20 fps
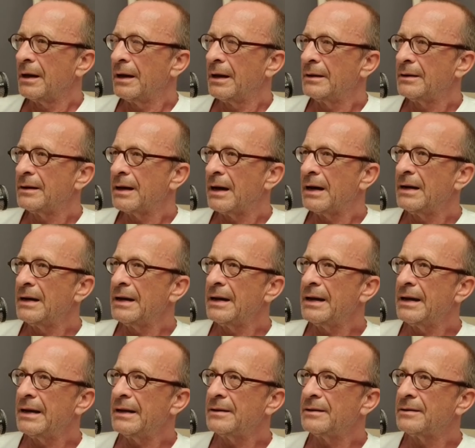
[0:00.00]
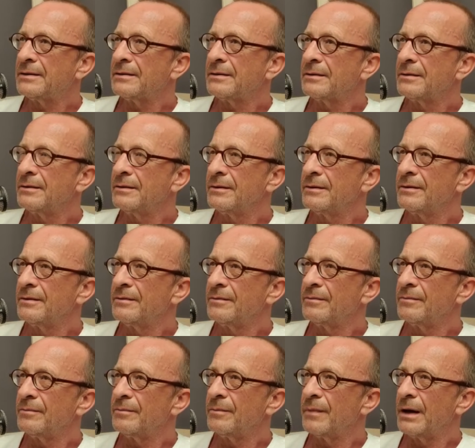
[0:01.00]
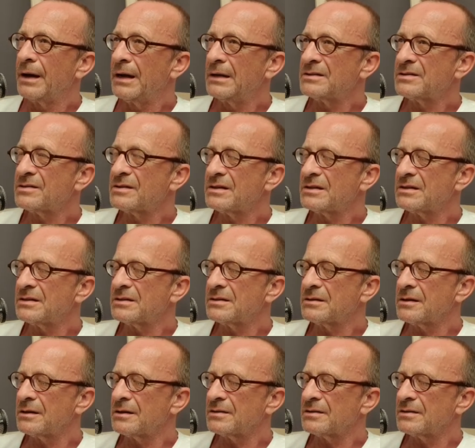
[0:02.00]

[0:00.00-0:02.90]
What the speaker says: And I had, as this